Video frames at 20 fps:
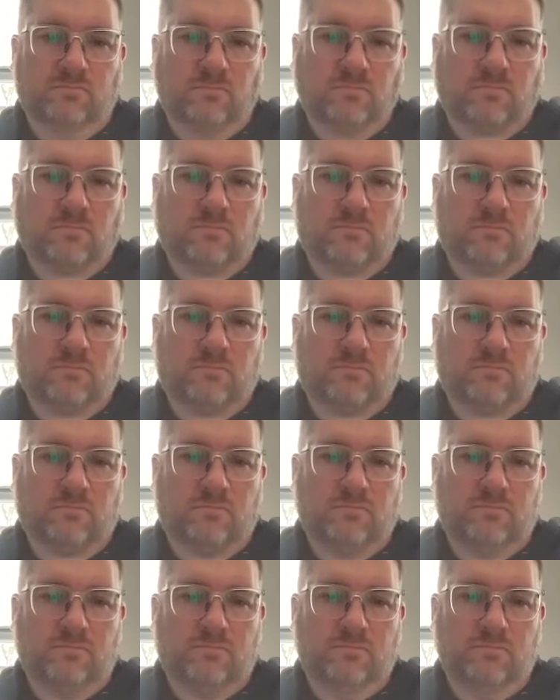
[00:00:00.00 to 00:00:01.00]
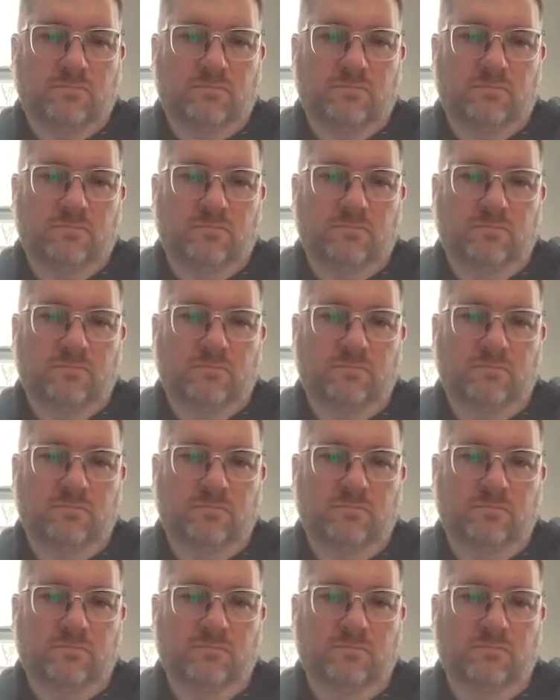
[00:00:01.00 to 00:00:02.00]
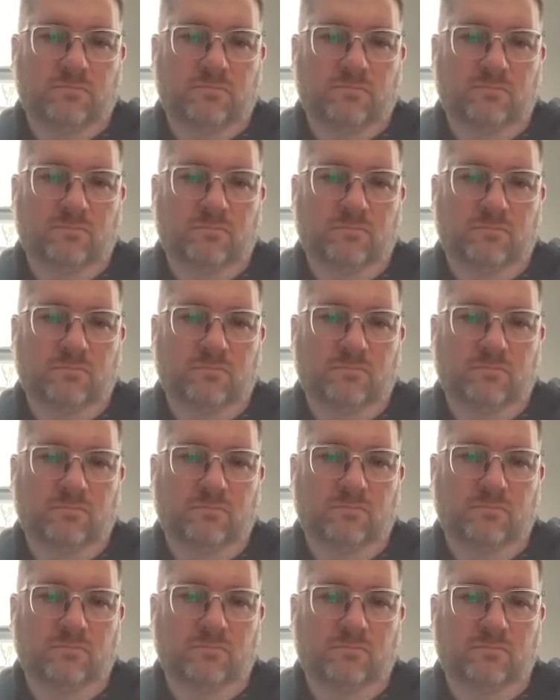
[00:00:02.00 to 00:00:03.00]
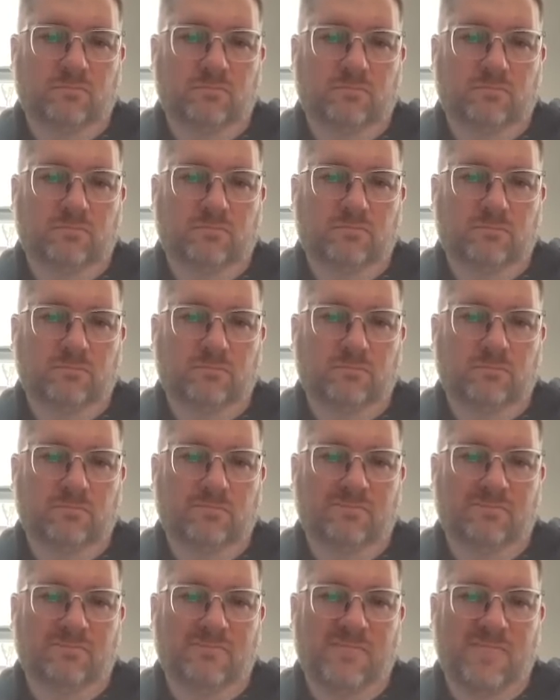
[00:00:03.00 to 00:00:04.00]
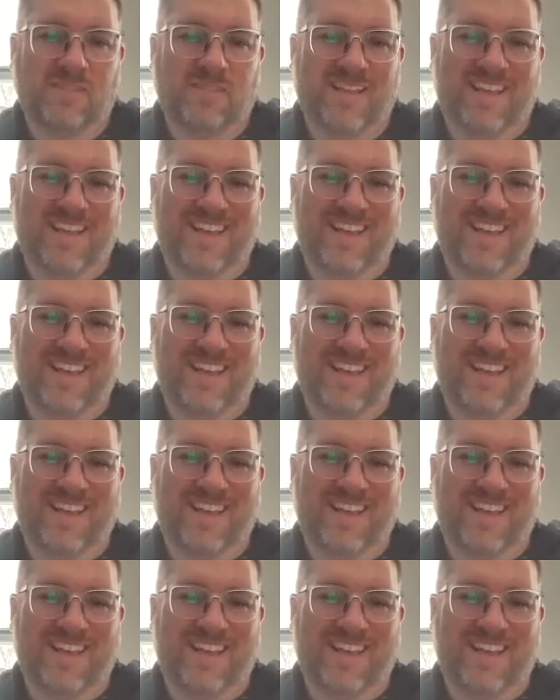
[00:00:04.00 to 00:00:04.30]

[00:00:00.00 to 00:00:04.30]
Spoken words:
The person shown says nothing.